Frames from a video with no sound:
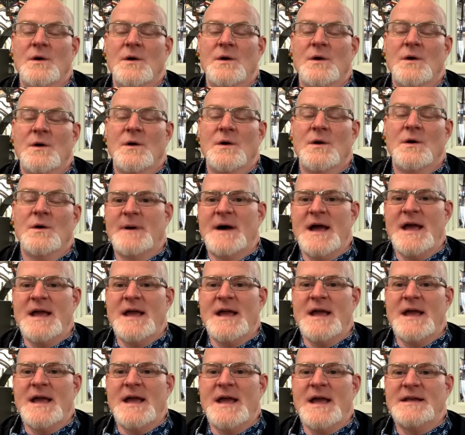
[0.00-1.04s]
used
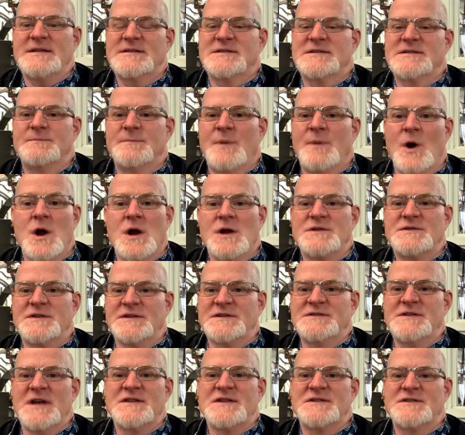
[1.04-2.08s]
bikes, parts,
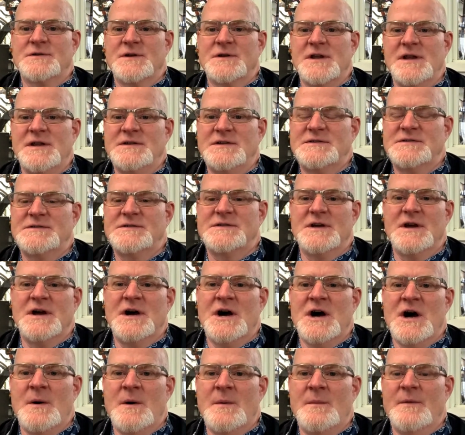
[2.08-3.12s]
accessories,
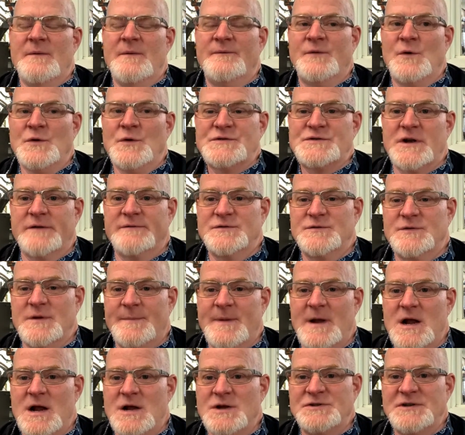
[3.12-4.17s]
um, full service
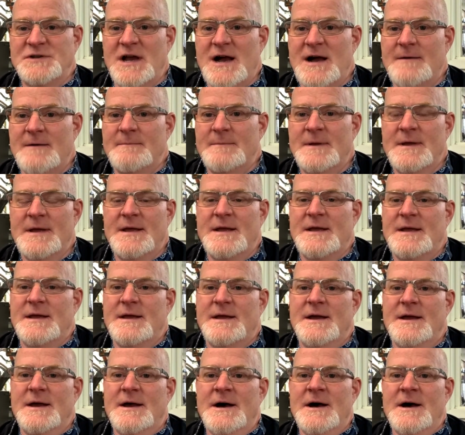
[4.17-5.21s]
repair shop
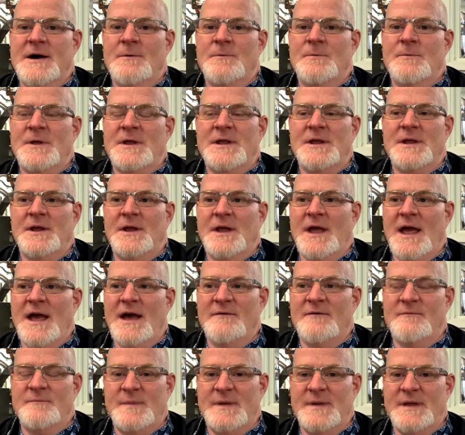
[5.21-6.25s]
uh, we
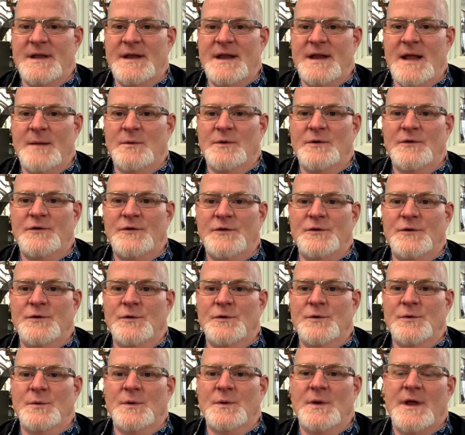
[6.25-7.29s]
have been able
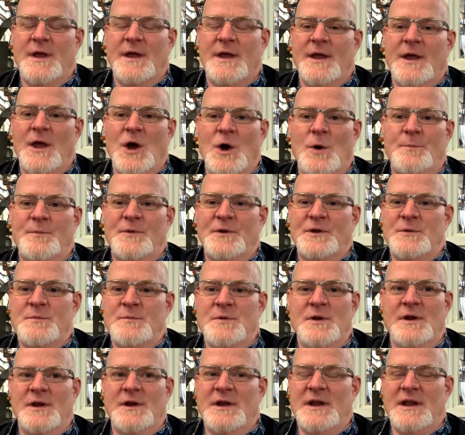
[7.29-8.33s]
to help the
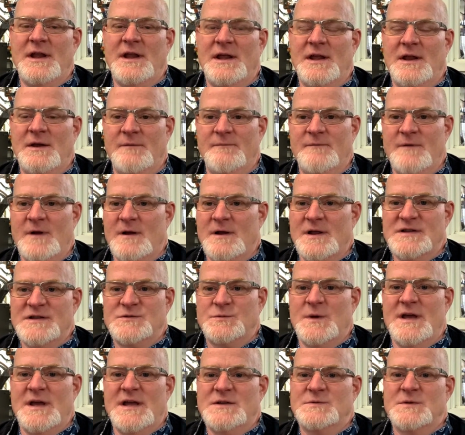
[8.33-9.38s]
community in various
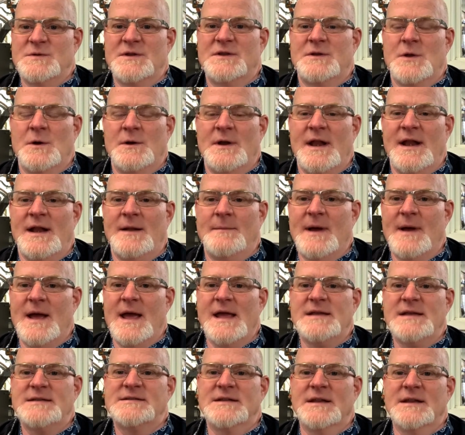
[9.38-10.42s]
ways with donating
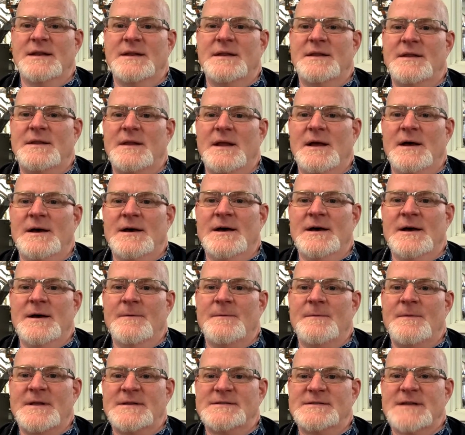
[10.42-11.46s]
bikes and
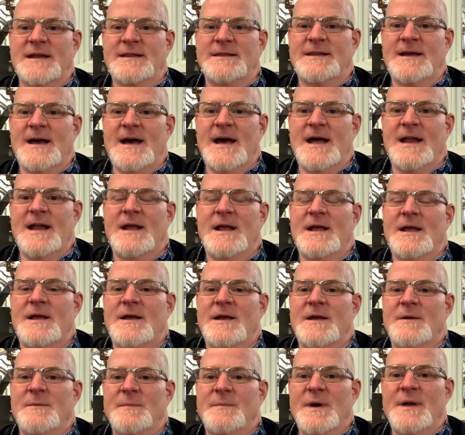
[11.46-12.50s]
uh, things like that.
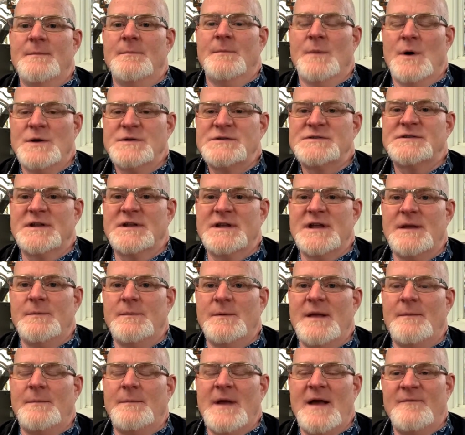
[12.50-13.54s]
But mostly,
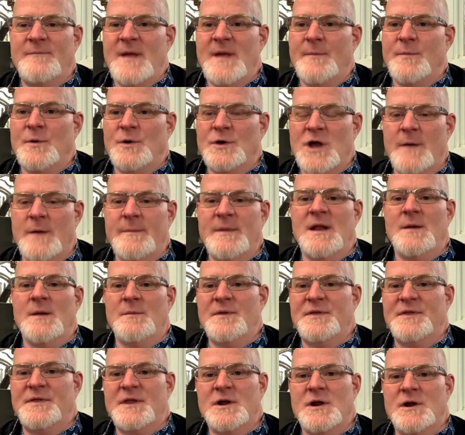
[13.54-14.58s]
we have people coming in
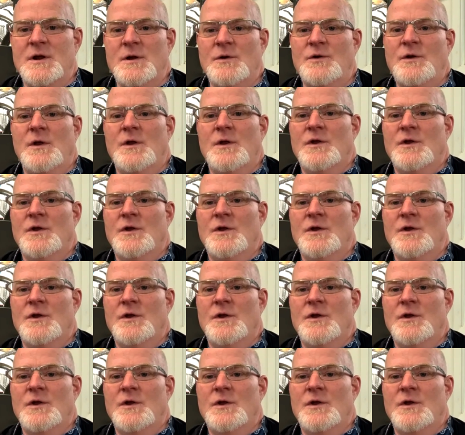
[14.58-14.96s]
with their